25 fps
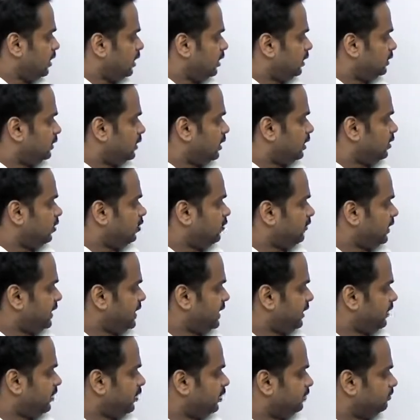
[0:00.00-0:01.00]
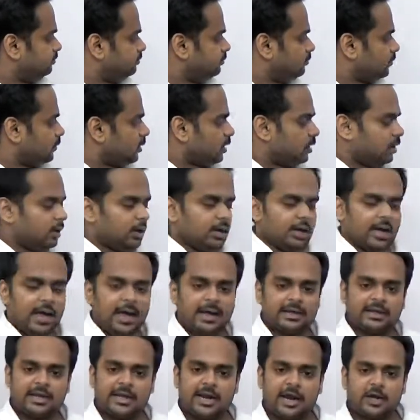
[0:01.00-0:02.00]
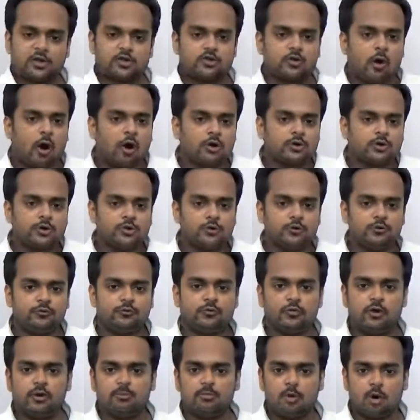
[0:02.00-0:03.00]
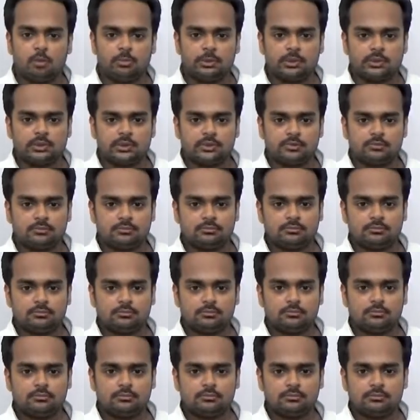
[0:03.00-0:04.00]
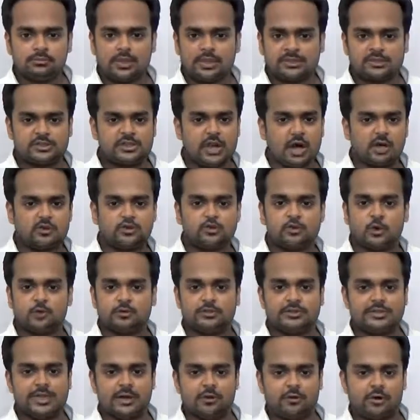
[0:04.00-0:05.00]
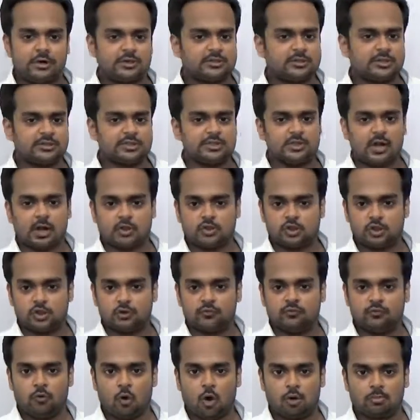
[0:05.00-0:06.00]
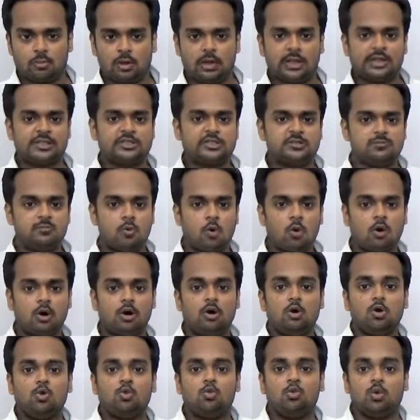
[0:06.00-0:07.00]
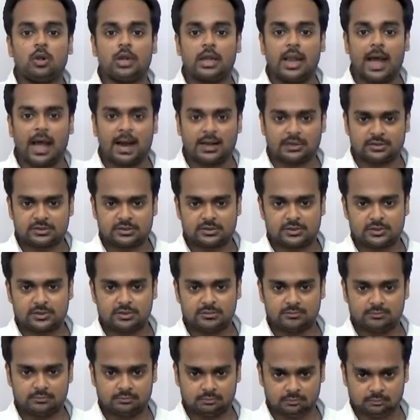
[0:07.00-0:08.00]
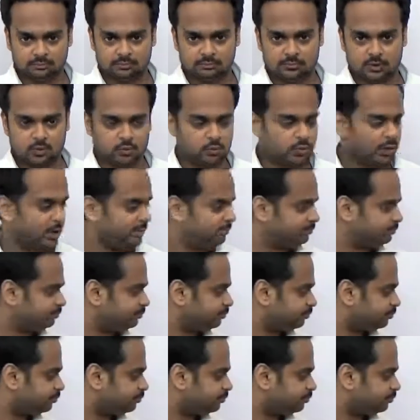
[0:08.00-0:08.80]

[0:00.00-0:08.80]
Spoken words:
And over here, hey, can I talk to you for a moment? That's not so serious, it's not so formal, it's more relaxed. Okay?